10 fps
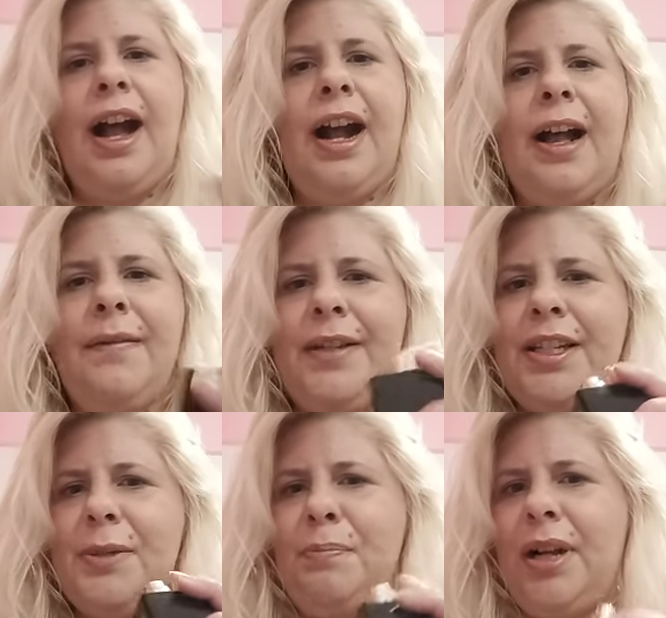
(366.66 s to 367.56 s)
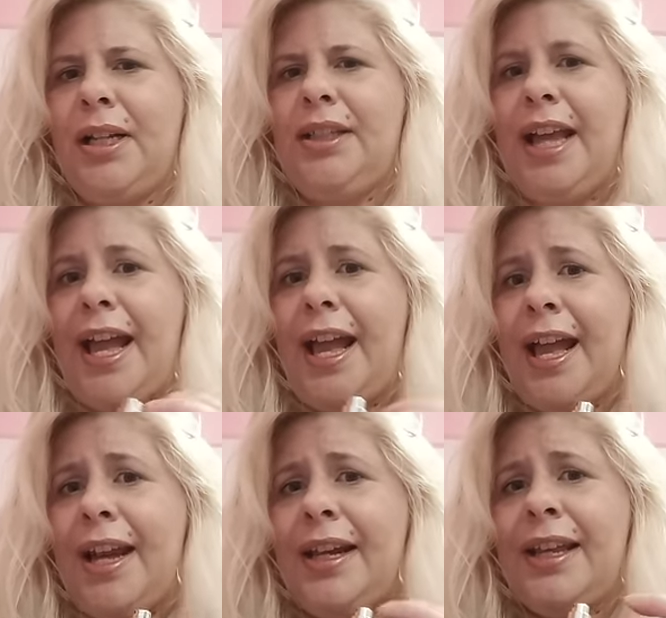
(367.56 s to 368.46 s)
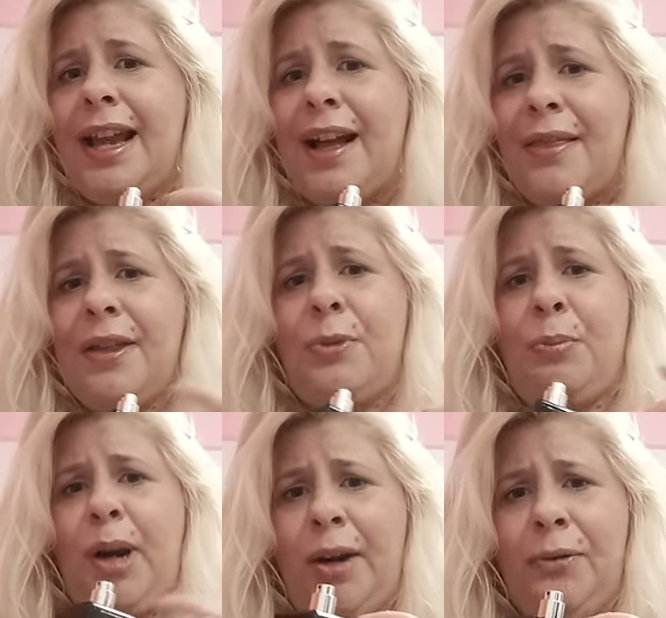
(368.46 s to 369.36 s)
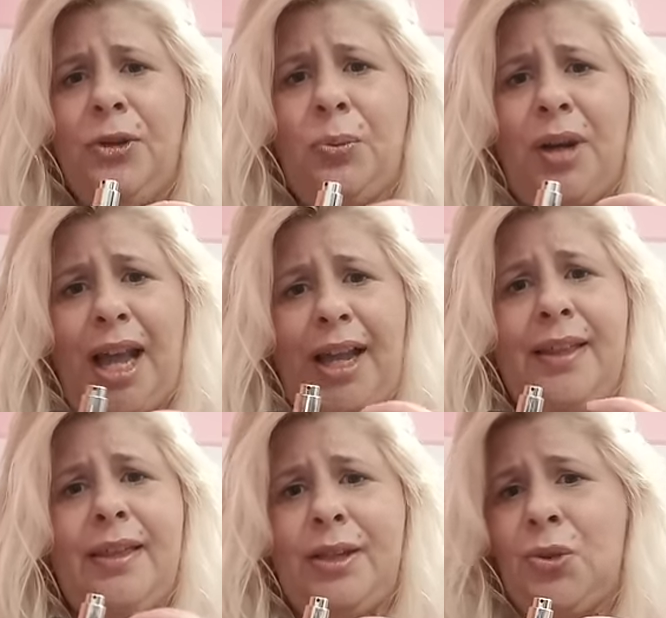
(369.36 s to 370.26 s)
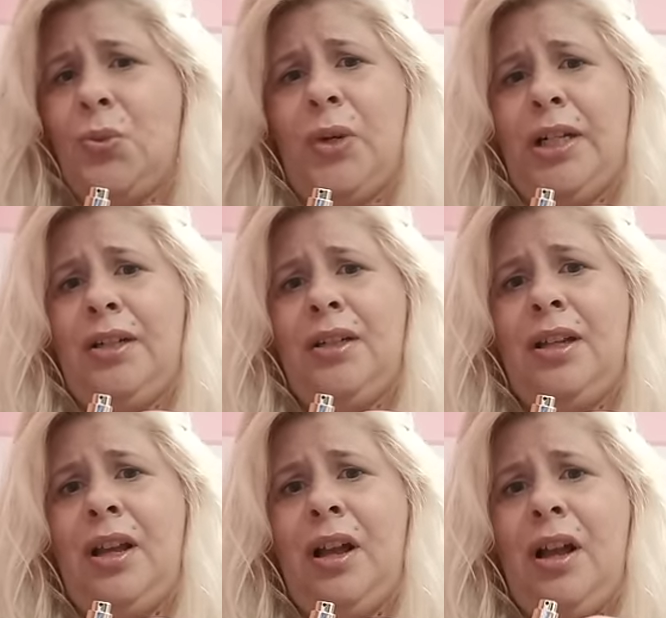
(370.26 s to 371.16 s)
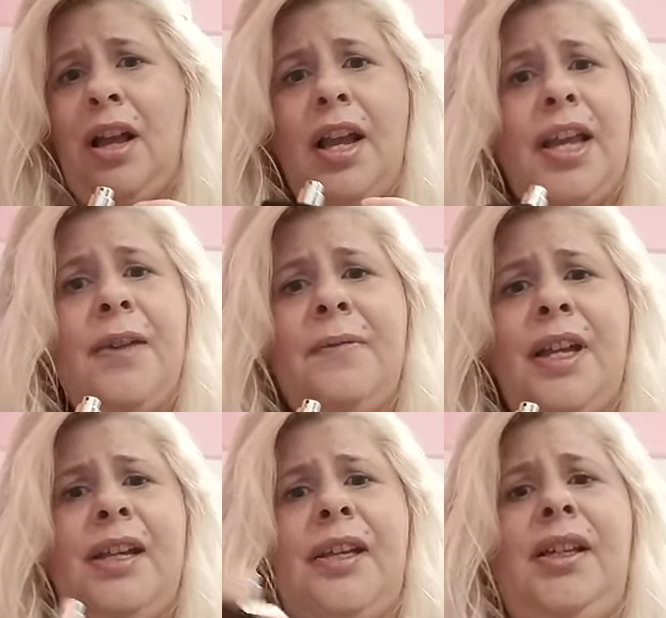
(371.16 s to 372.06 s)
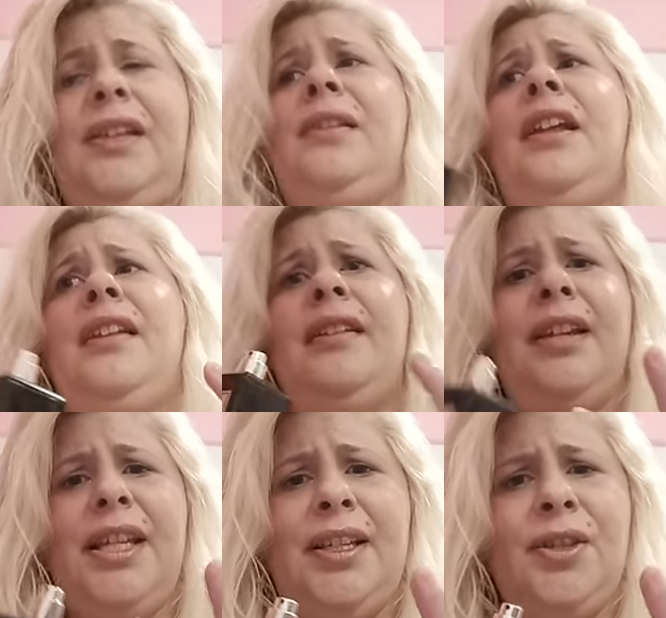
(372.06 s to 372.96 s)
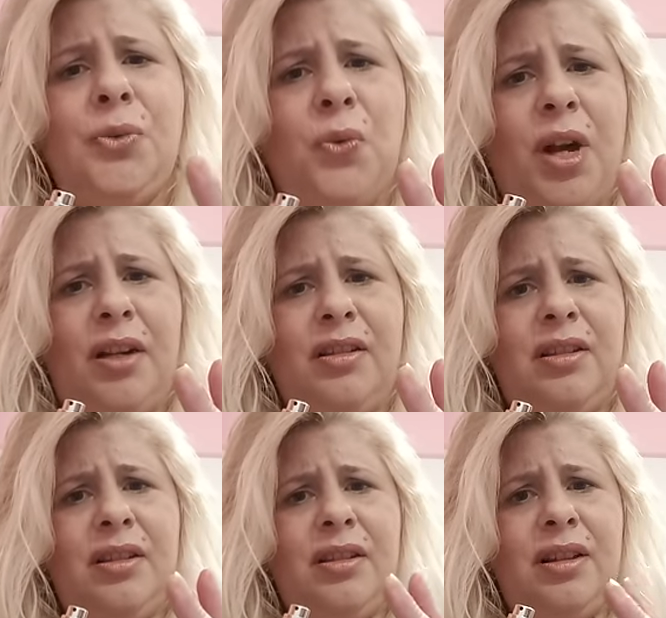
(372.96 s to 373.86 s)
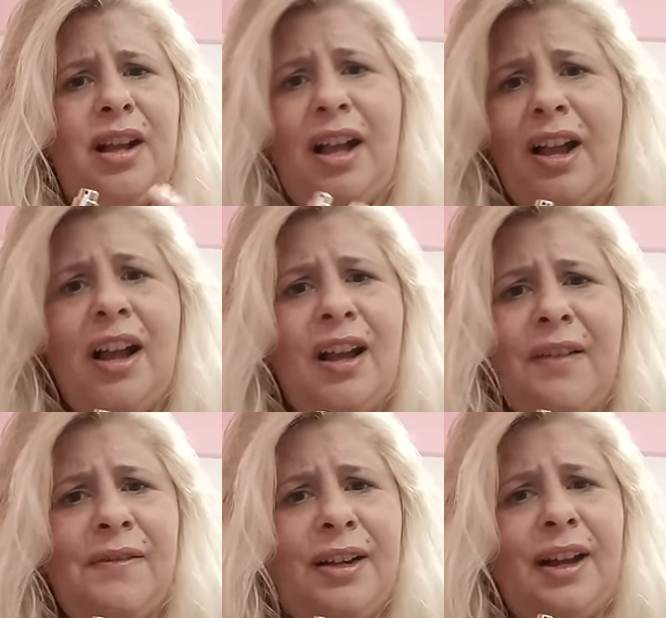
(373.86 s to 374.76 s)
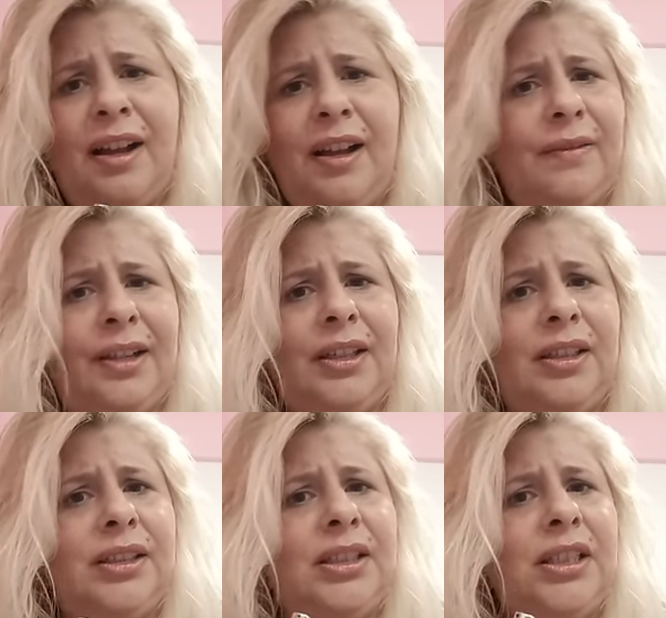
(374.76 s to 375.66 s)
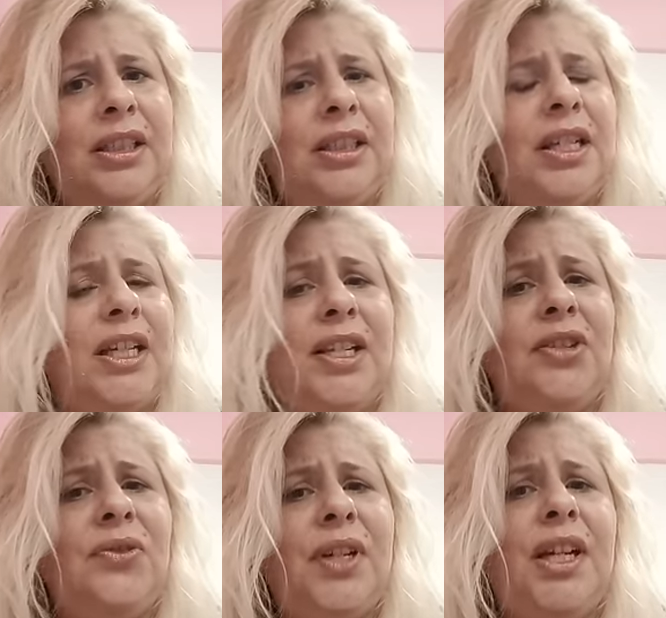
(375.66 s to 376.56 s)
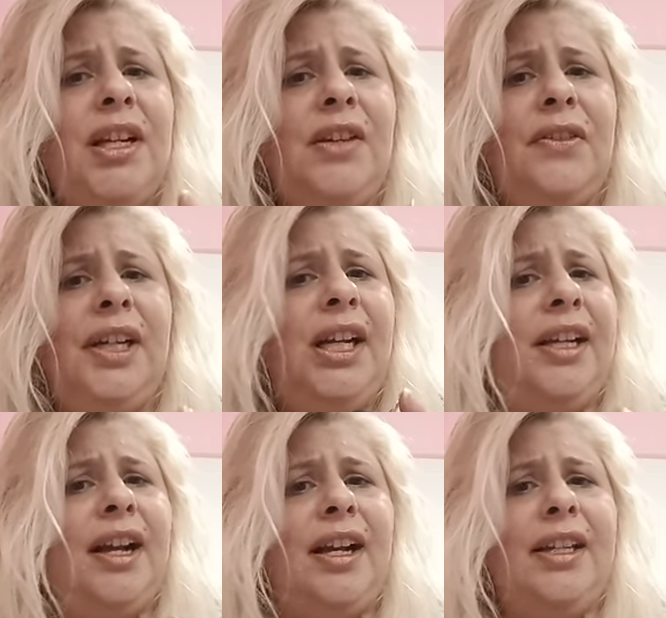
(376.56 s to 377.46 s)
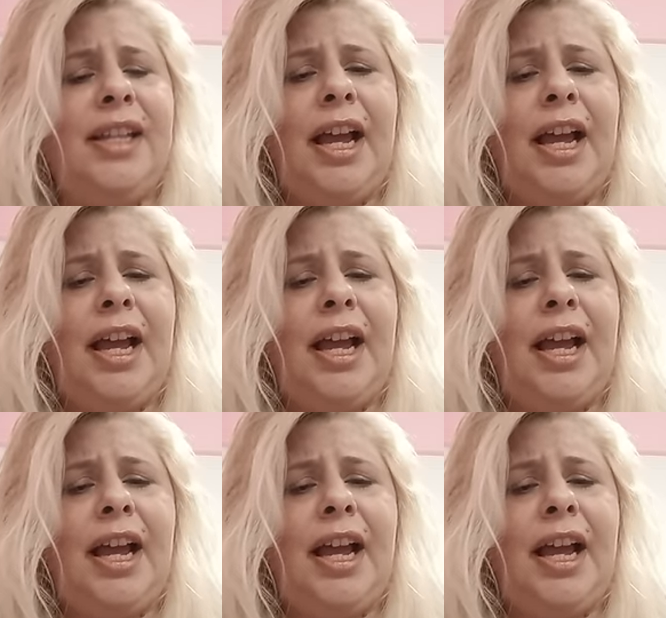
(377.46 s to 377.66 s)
I haven't smelled any other perfume like this one, even in a Nice once. I haven't. It's really, really nice.